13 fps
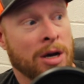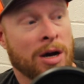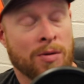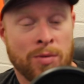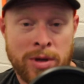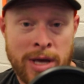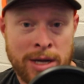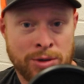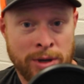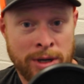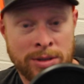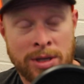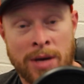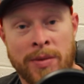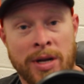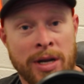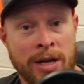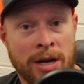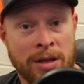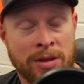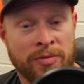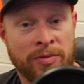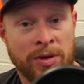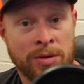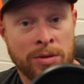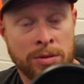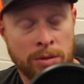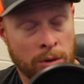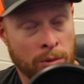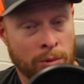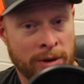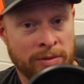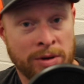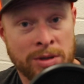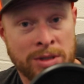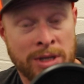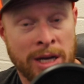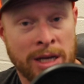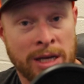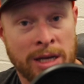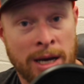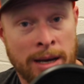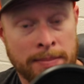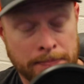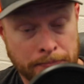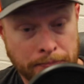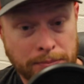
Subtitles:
of where that trail's coming in out of the field or wherever you're setting it up